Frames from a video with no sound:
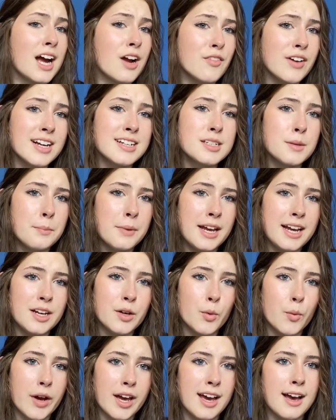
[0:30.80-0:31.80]
Peter
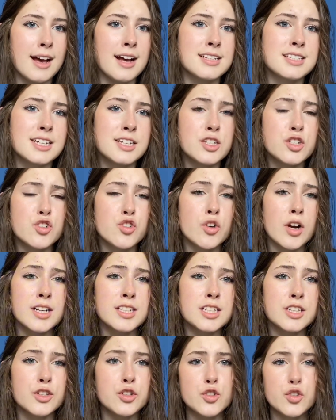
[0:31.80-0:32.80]
Weir has constructed The
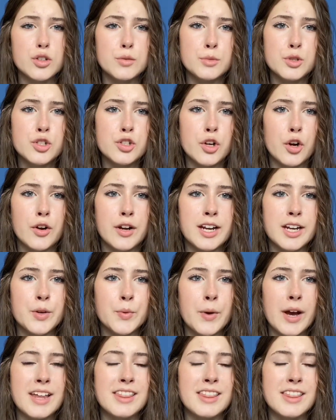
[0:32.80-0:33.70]
Truman Show in a way that